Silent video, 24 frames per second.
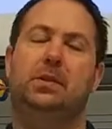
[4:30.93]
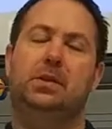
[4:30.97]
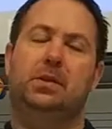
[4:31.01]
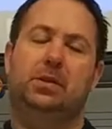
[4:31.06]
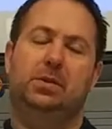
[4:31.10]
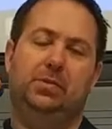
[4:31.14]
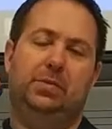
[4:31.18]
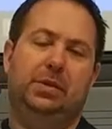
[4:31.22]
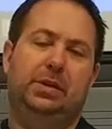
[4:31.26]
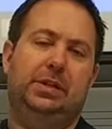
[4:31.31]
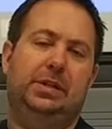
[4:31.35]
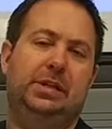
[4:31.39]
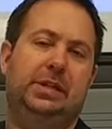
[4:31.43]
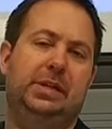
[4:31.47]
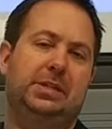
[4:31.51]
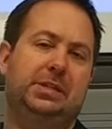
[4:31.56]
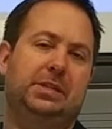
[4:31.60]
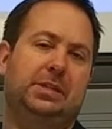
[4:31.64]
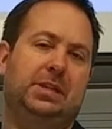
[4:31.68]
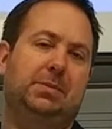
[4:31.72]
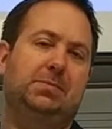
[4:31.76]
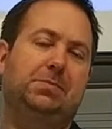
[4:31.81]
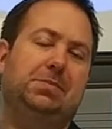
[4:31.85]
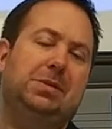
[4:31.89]
There really
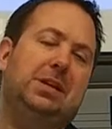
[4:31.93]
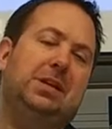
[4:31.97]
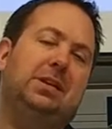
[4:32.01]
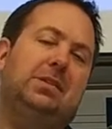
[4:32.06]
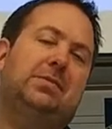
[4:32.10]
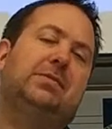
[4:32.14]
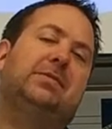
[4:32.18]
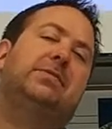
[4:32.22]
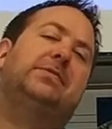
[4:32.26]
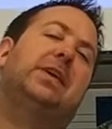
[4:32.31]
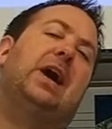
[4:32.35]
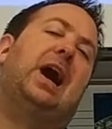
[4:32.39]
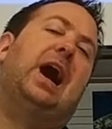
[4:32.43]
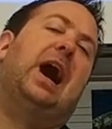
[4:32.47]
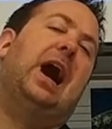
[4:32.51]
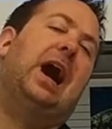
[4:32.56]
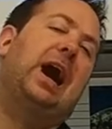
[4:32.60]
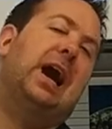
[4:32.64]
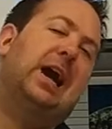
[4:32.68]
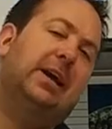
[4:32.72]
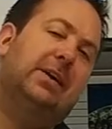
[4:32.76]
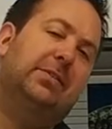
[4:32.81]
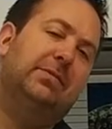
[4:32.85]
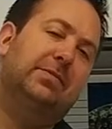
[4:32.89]
isn't a beat
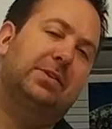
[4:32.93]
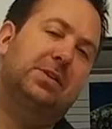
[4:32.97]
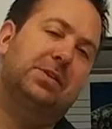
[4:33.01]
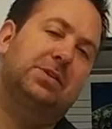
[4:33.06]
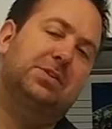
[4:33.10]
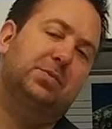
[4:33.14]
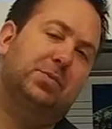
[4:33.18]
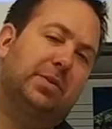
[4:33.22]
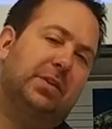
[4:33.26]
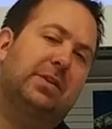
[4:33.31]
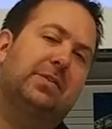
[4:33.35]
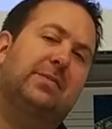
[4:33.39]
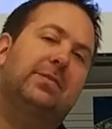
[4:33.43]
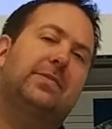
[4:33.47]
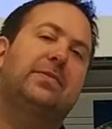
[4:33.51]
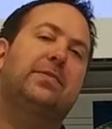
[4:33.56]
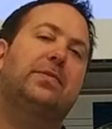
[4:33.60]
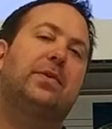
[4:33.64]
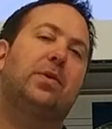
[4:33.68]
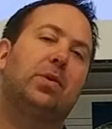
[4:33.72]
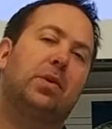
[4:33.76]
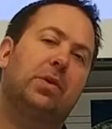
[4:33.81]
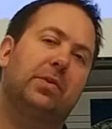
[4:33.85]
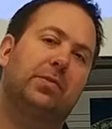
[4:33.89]
5 because we're in
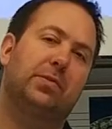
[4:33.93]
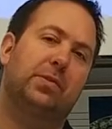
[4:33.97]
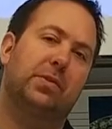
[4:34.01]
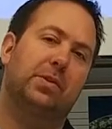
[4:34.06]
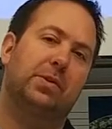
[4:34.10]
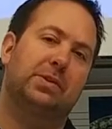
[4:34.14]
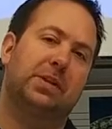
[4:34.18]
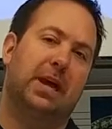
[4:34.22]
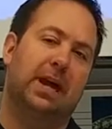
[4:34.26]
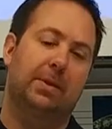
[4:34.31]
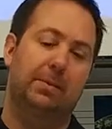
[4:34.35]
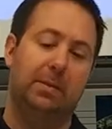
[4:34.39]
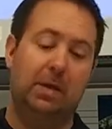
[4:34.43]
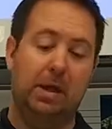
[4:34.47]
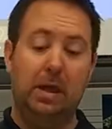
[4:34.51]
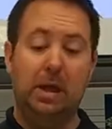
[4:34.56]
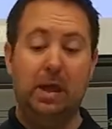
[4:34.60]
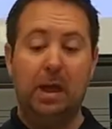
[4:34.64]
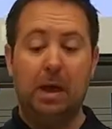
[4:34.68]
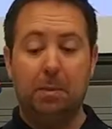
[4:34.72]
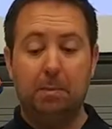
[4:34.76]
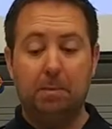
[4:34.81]
4/4 time.